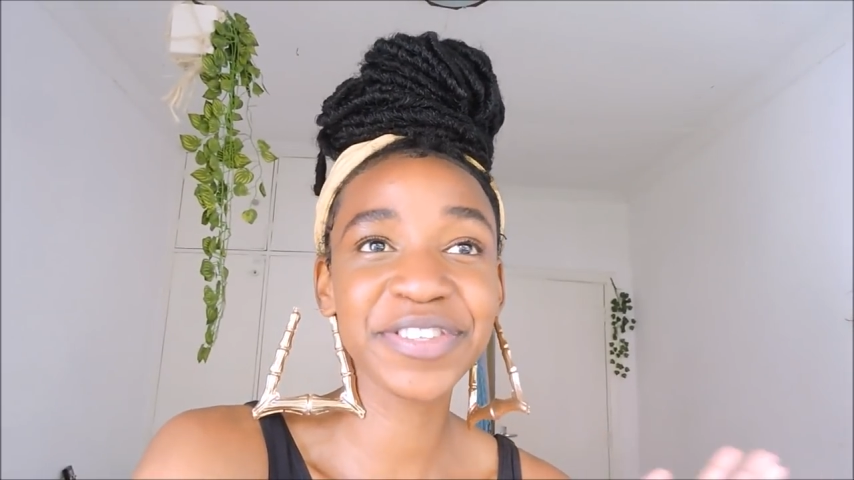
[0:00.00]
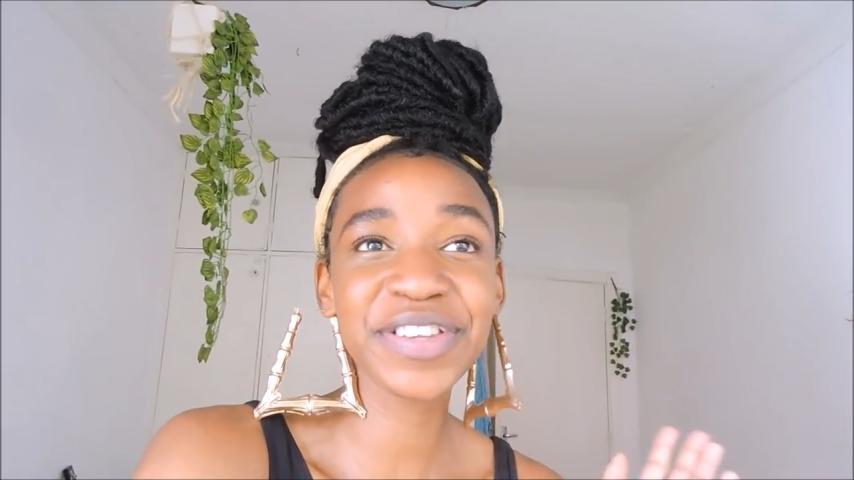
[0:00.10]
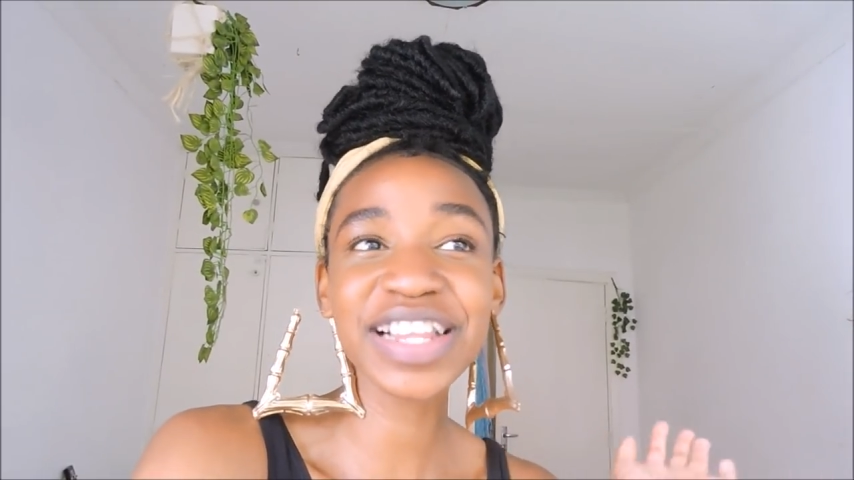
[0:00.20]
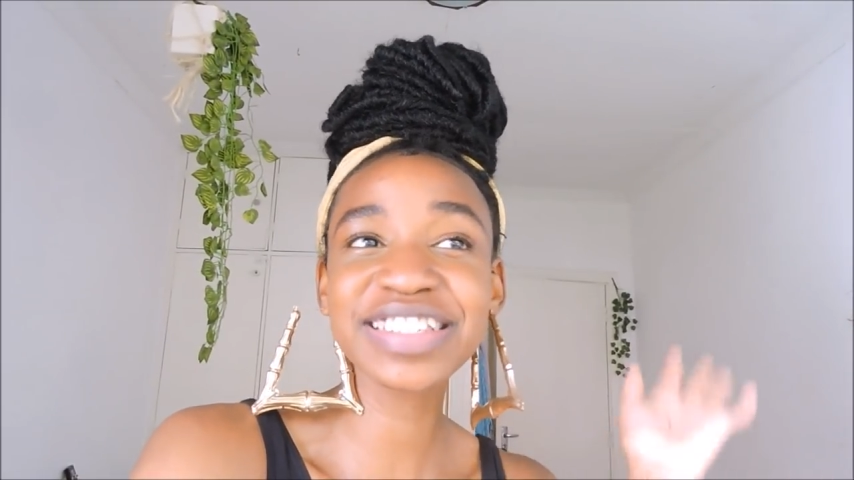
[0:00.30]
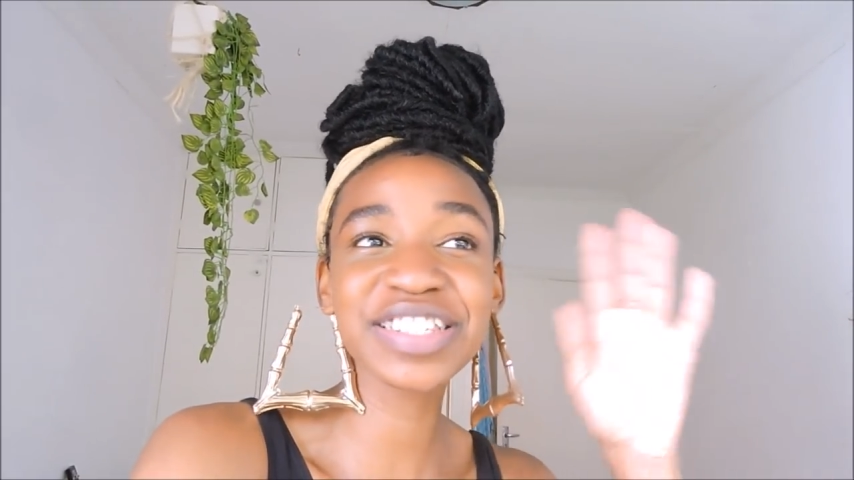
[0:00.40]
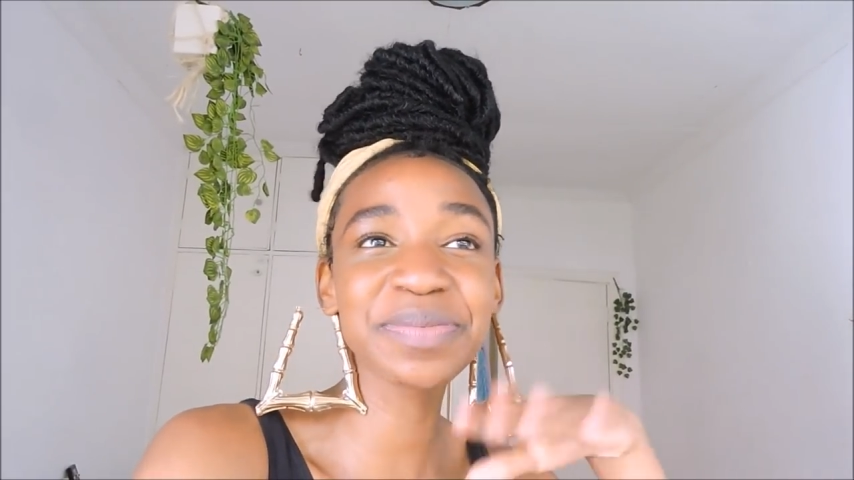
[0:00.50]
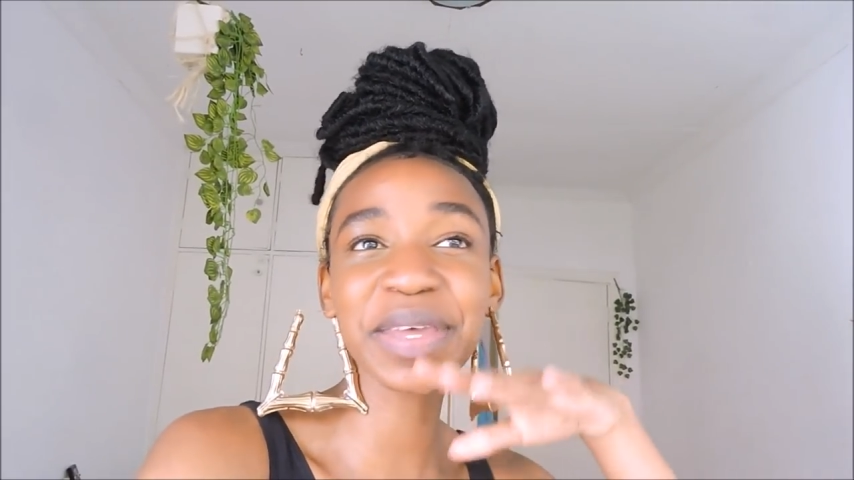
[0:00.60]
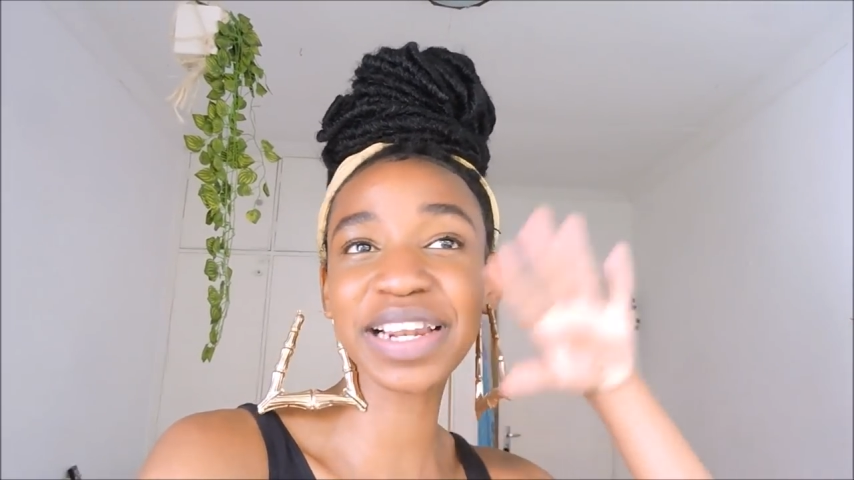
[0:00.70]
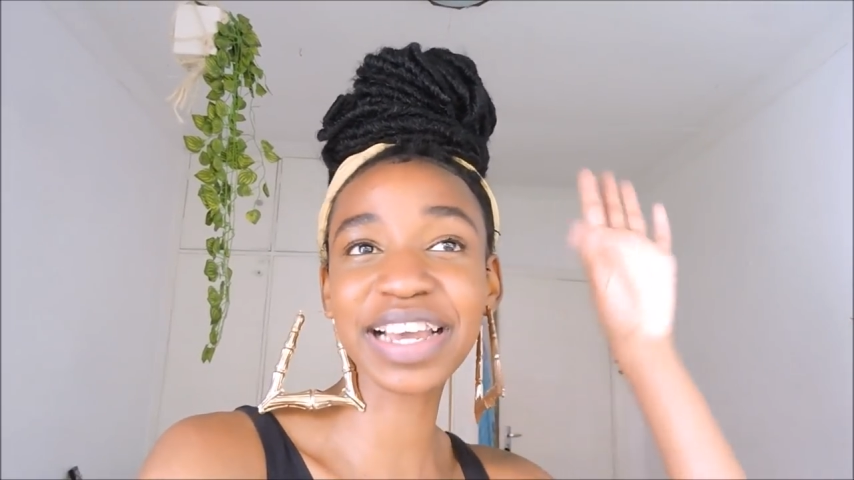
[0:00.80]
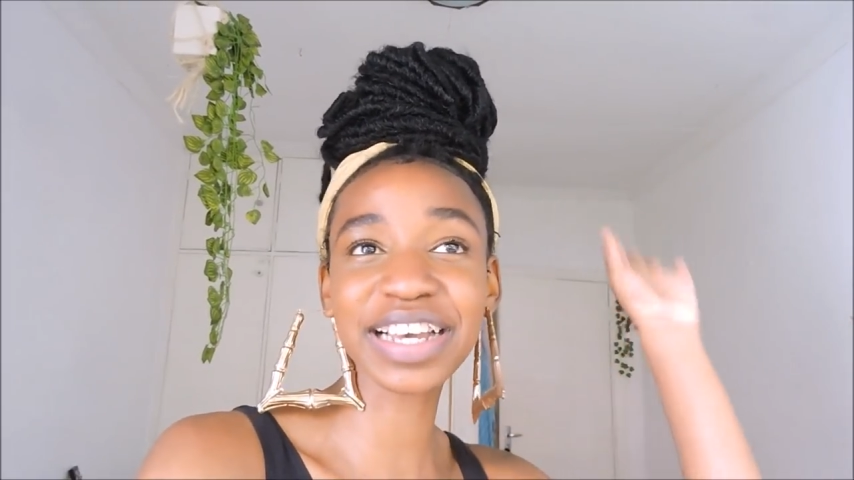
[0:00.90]
So let's just
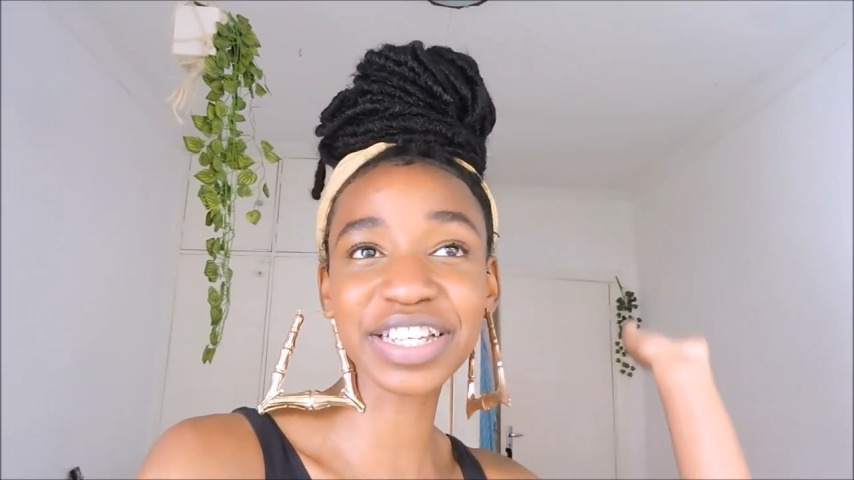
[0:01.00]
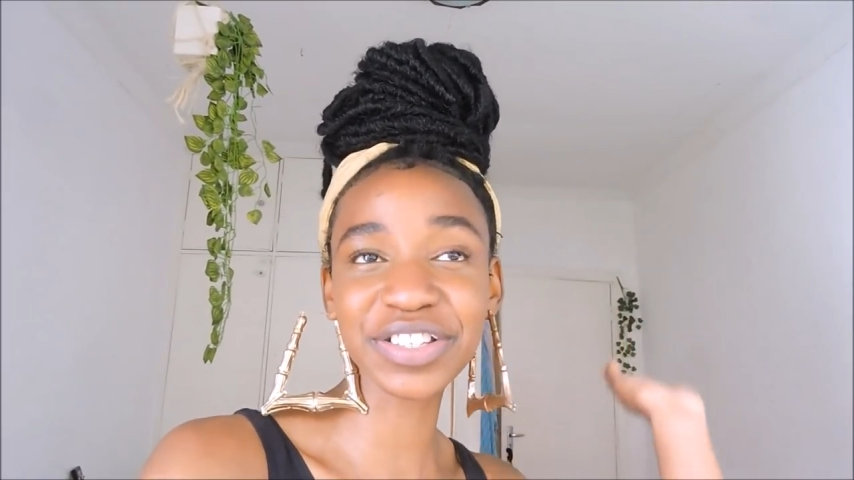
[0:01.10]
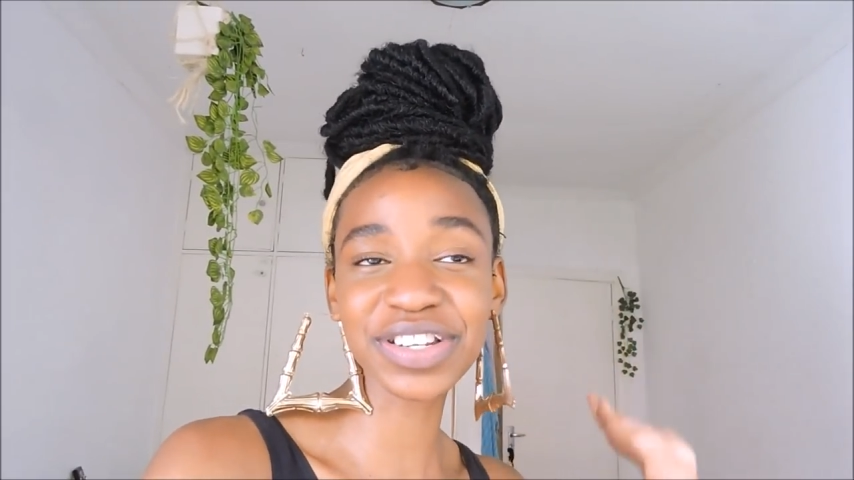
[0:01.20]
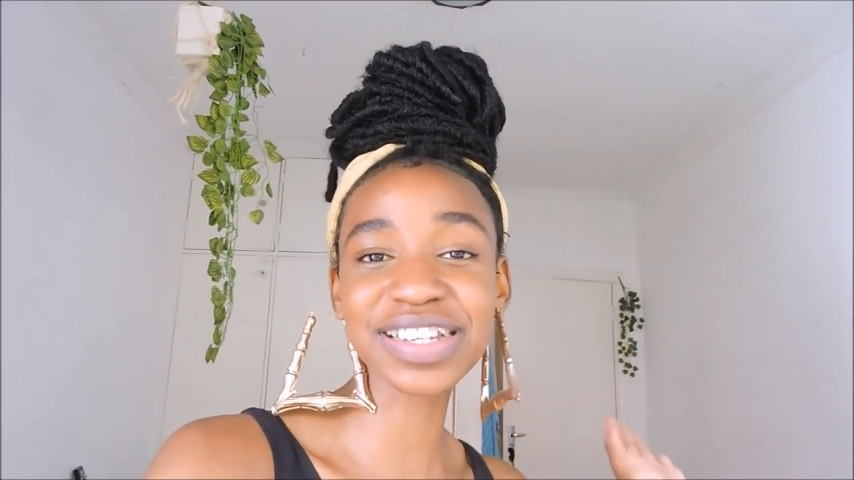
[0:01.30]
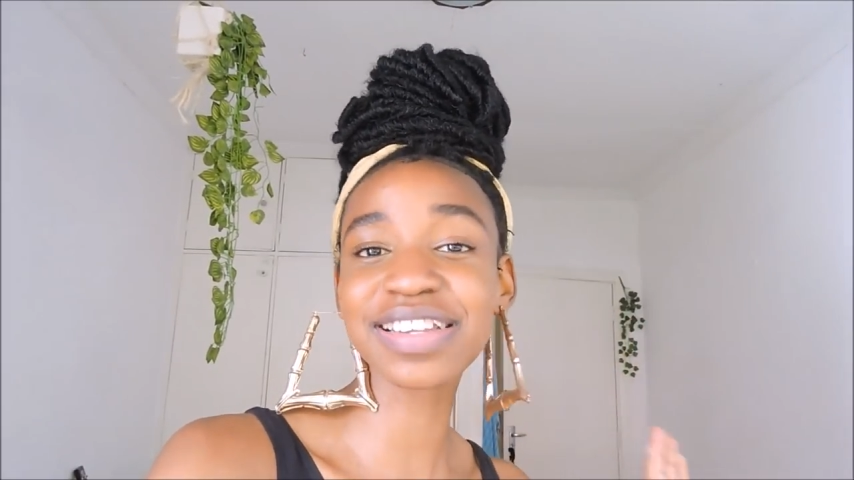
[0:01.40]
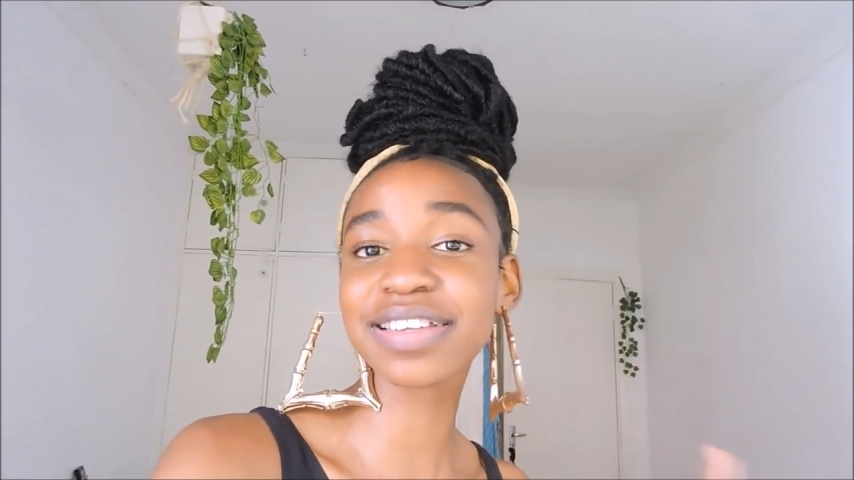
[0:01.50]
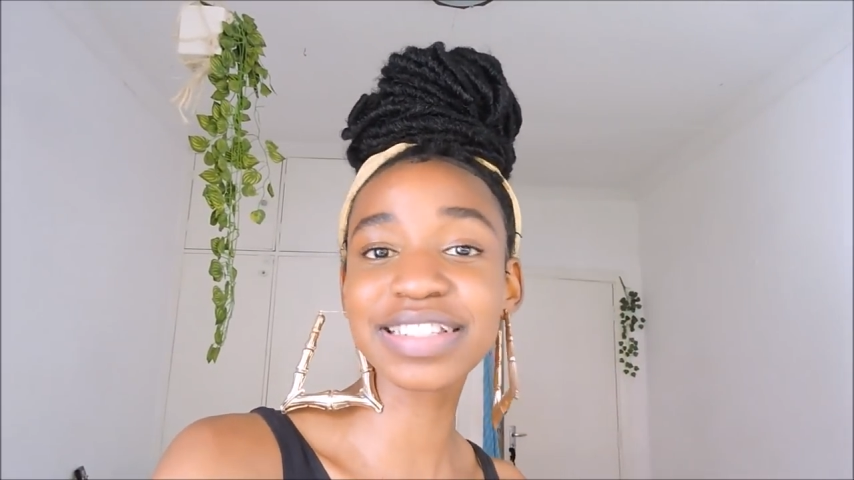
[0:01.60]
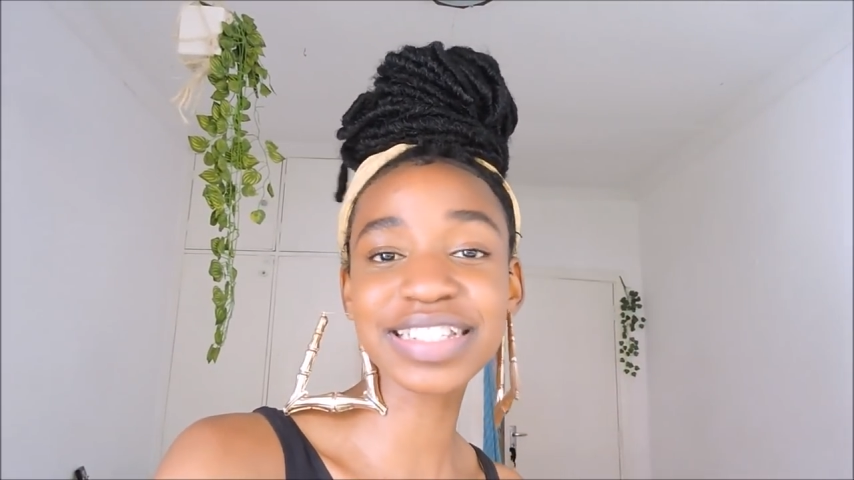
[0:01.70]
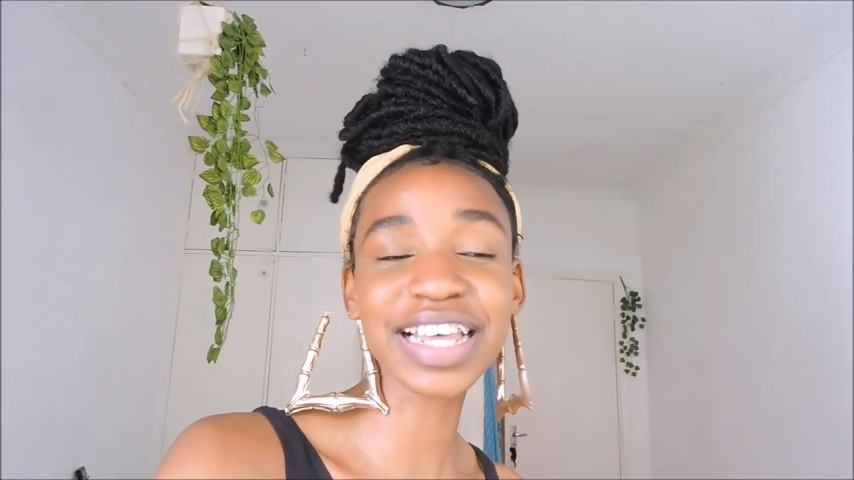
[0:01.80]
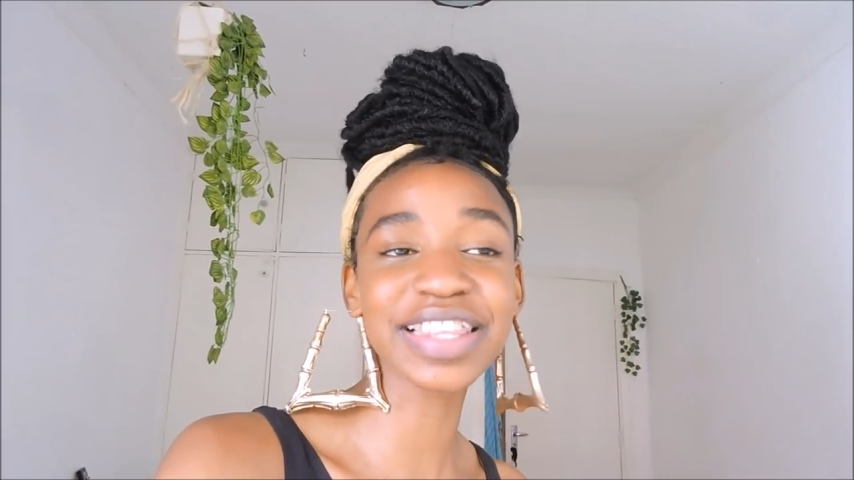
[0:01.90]
make like a cute little
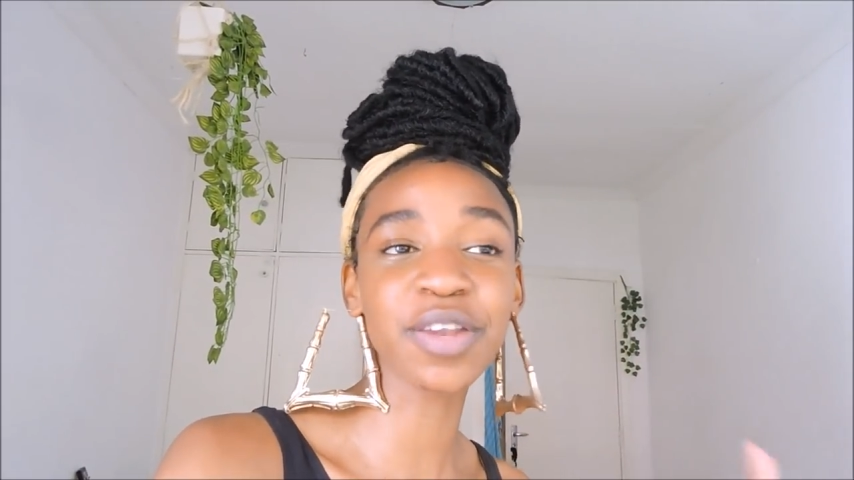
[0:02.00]
list and